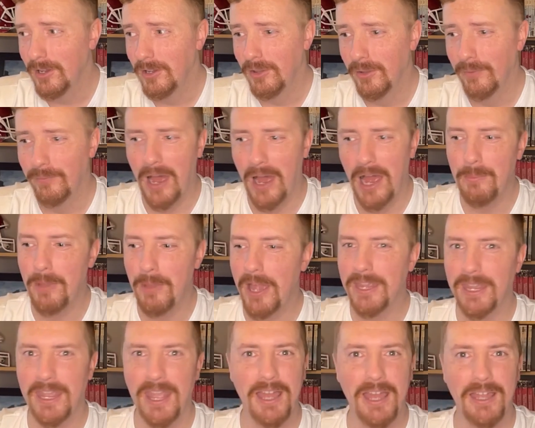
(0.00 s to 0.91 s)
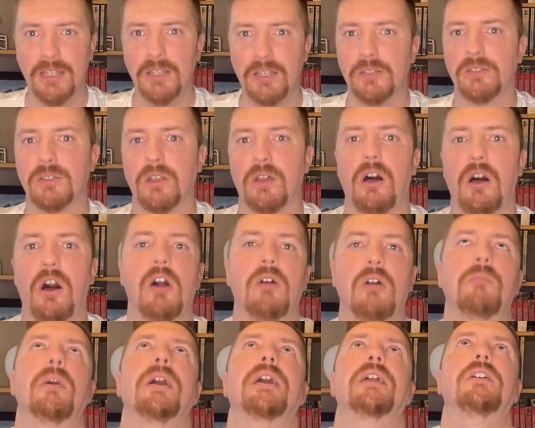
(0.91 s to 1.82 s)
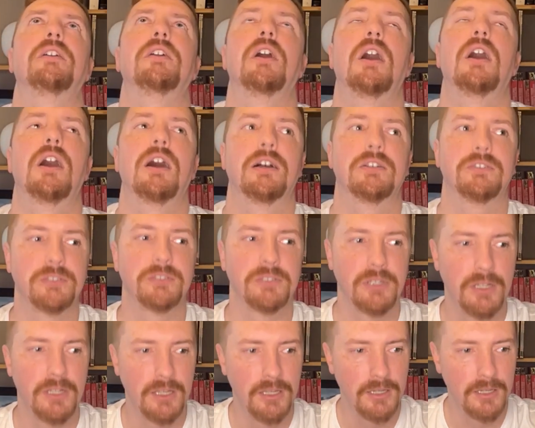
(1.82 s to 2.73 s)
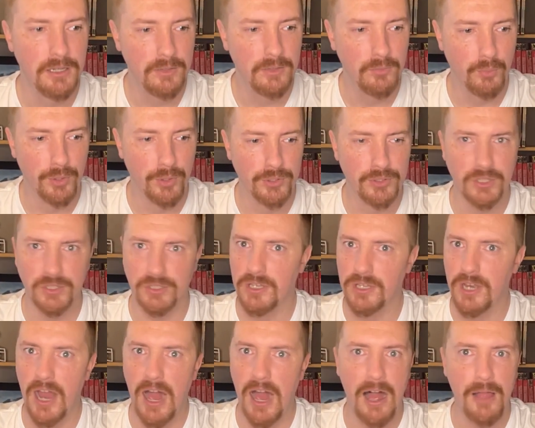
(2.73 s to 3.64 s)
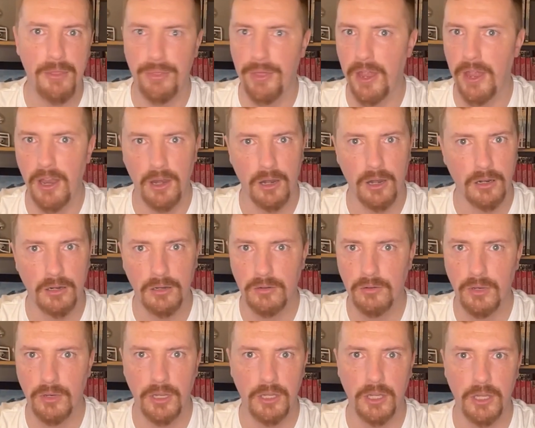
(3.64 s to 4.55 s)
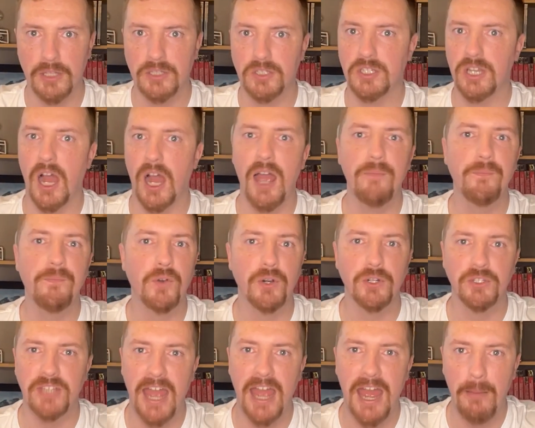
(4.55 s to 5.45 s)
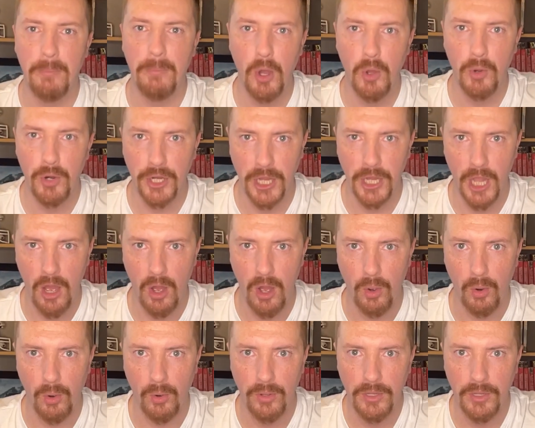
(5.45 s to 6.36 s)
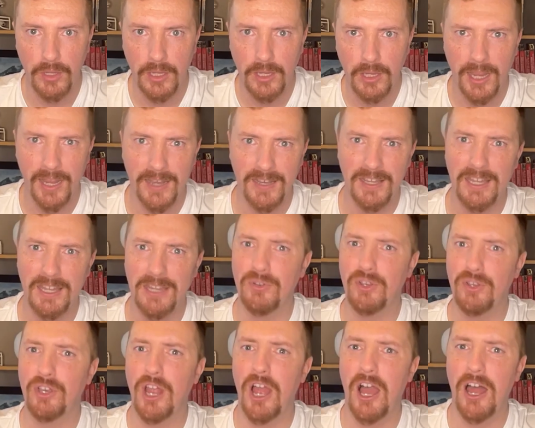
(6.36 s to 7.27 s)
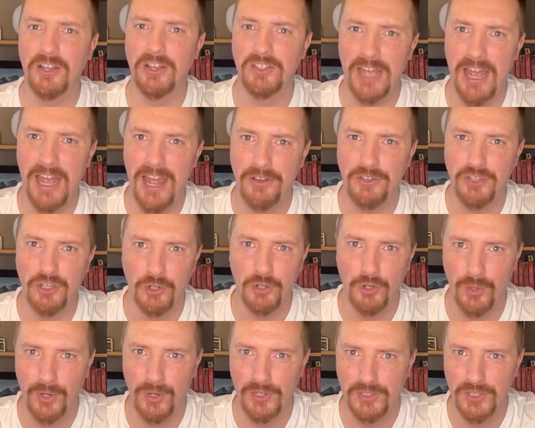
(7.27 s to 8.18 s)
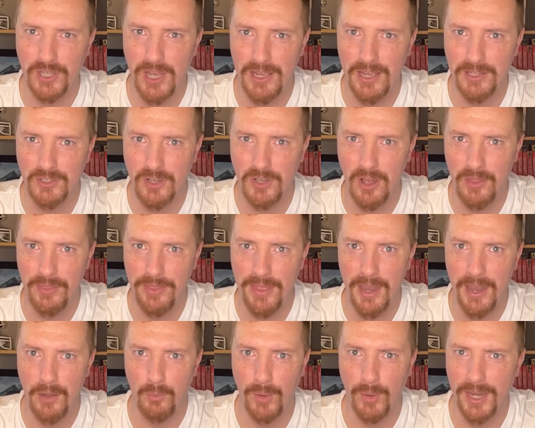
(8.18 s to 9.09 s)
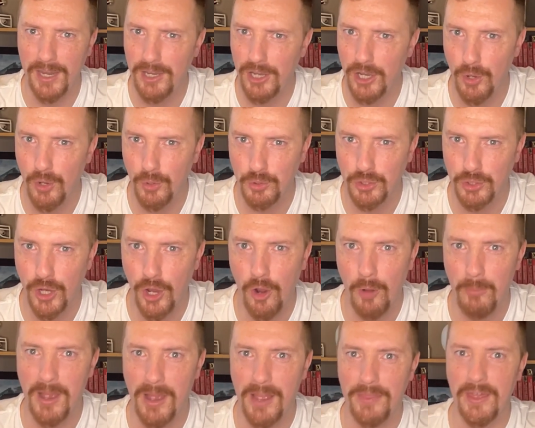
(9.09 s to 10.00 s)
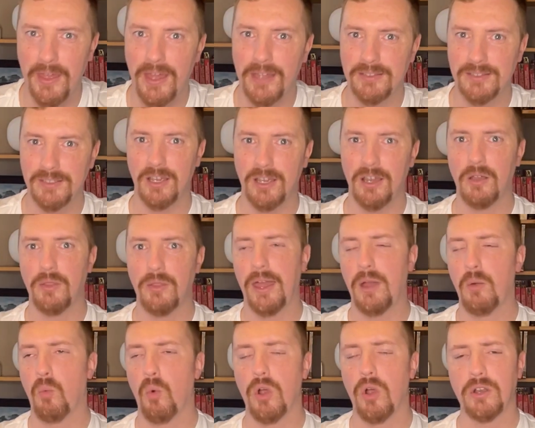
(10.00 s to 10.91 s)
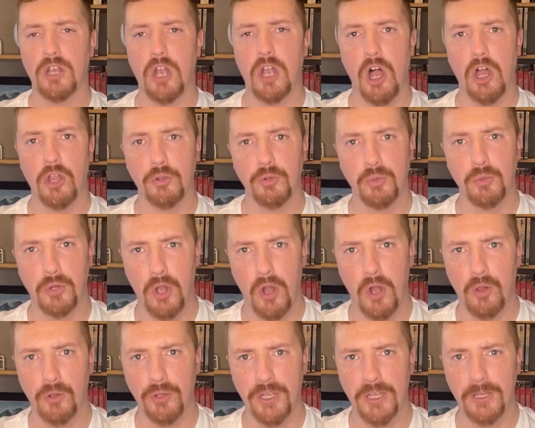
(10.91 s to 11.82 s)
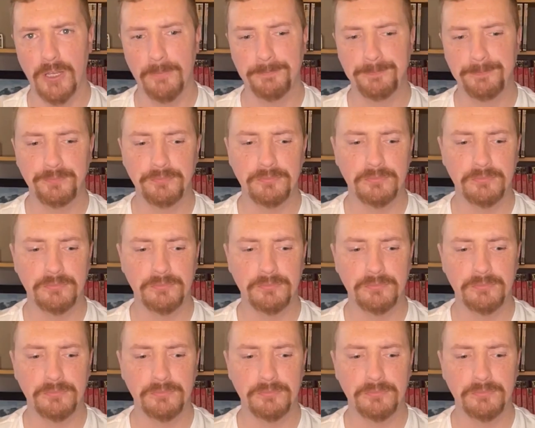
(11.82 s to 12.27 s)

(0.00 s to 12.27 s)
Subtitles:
the vibe I get is, oh my gosh, we're just not there. It's time for Dabo to go. And he even got attacked and criticized on that radio show by that one caller who called in.